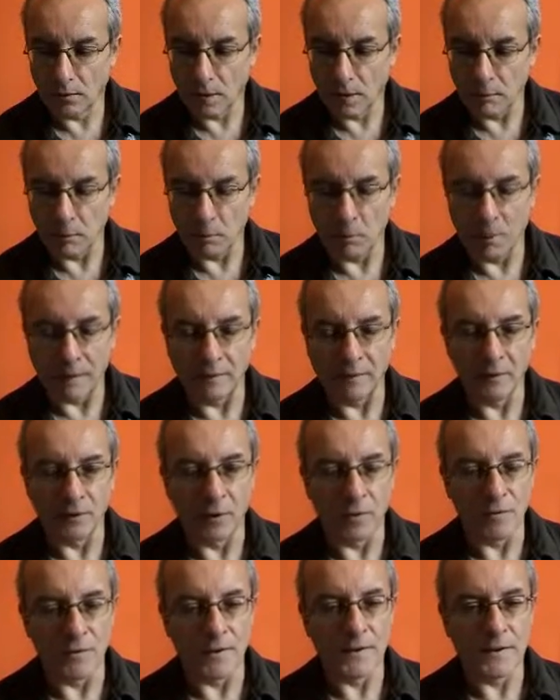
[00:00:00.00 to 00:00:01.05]
I'm reminded
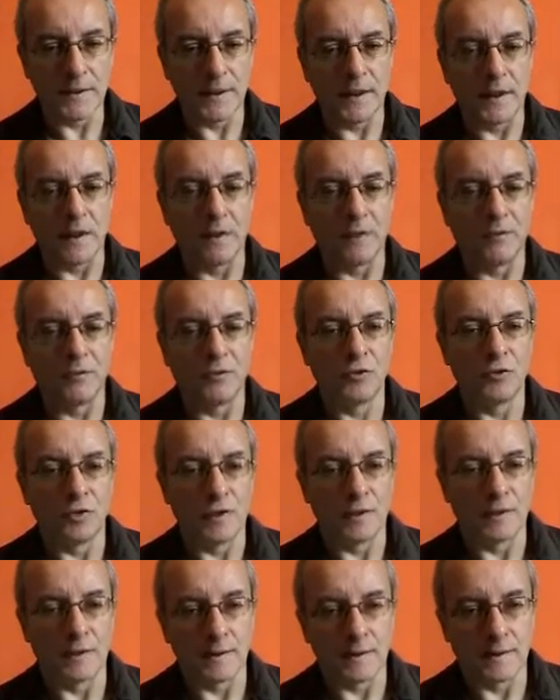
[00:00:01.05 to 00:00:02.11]
of the saying of
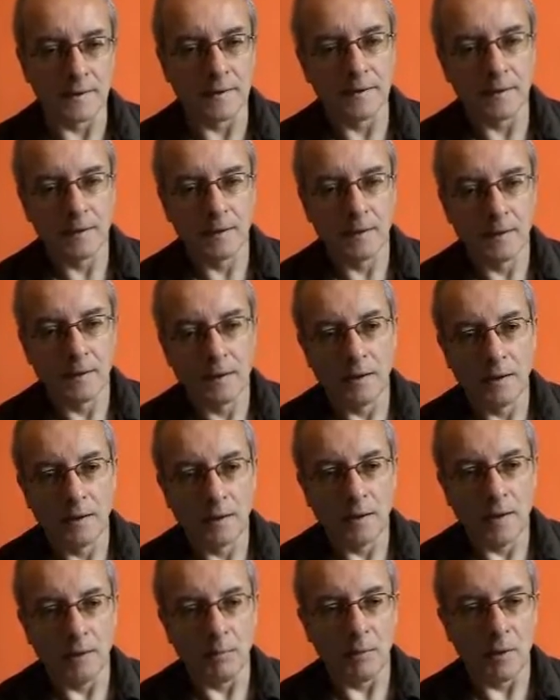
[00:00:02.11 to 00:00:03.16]
Jesus
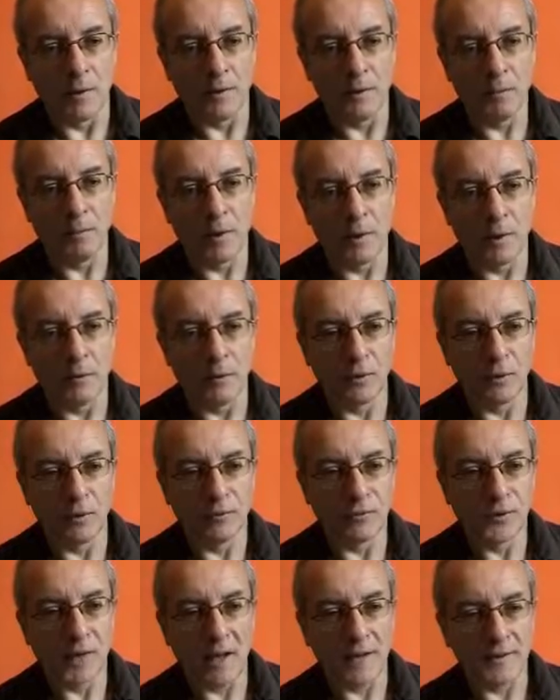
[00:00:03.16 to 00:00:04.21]
about the payment
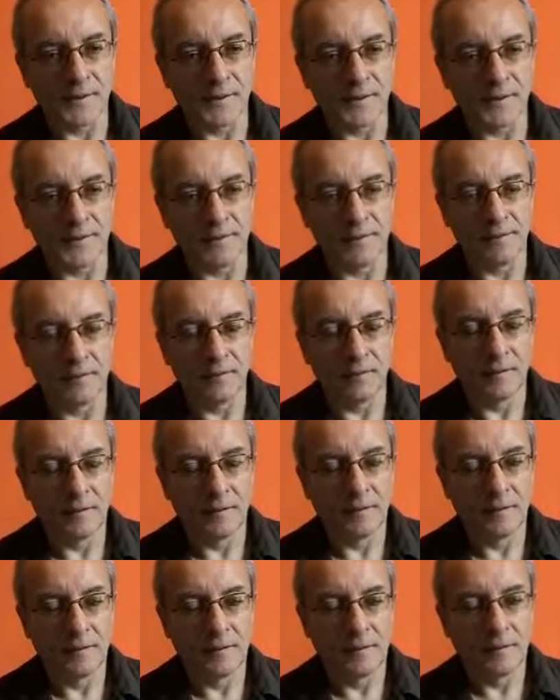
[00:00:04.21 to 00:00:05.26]
of taxes.
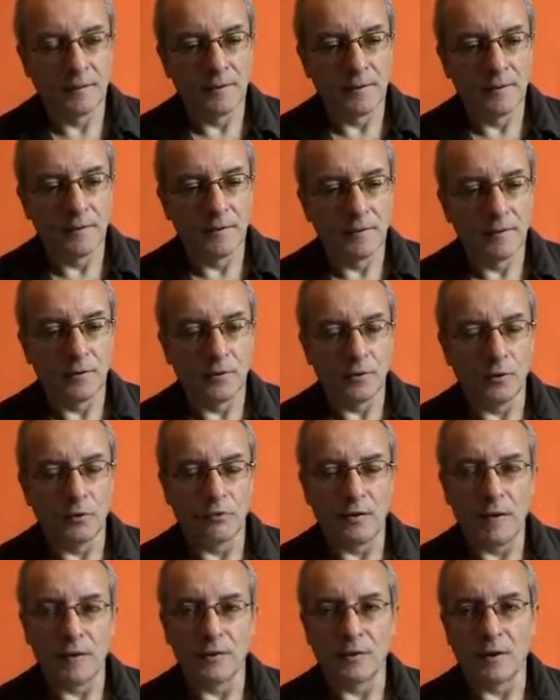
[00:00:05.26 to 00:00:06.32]
You
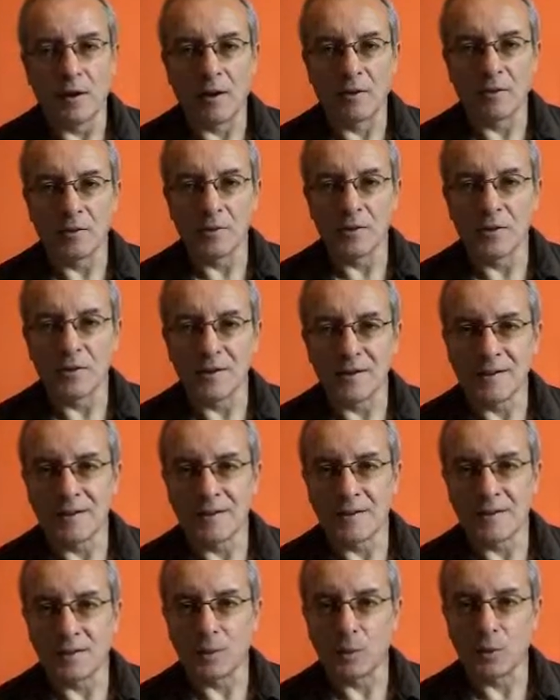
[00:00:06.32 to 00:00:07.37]
render unto
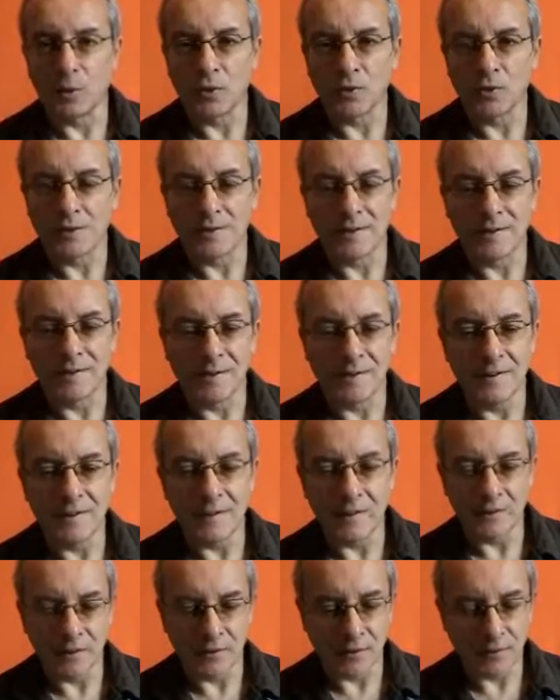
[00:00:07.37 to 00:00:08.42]
Caesar what is
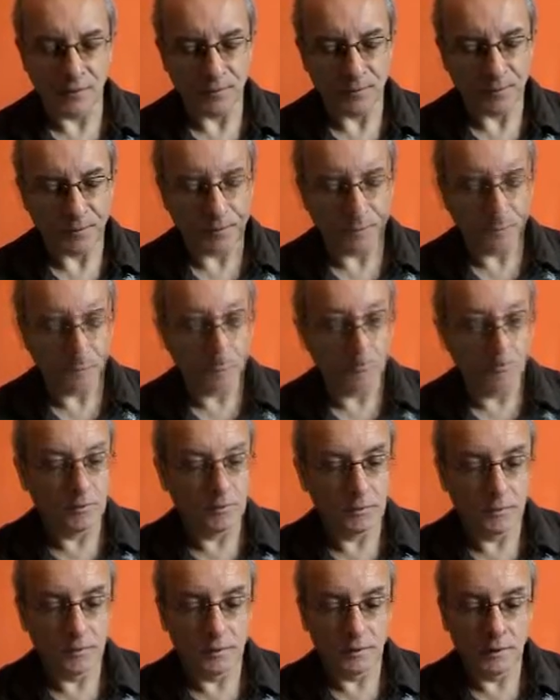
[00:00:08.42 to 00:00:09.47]
Caesar's.
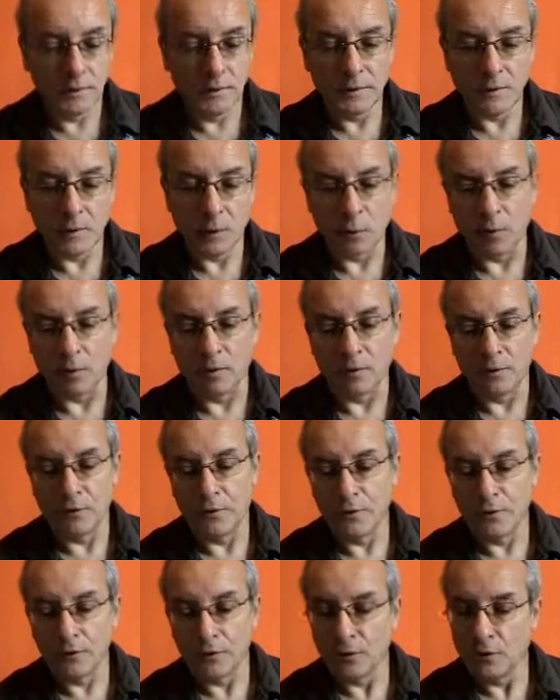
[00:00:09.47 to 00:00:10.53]
In other
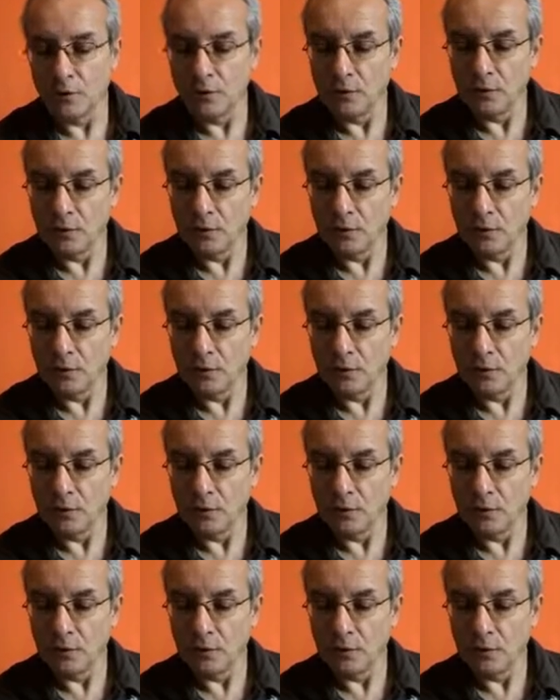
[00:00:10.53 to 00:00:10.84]
words,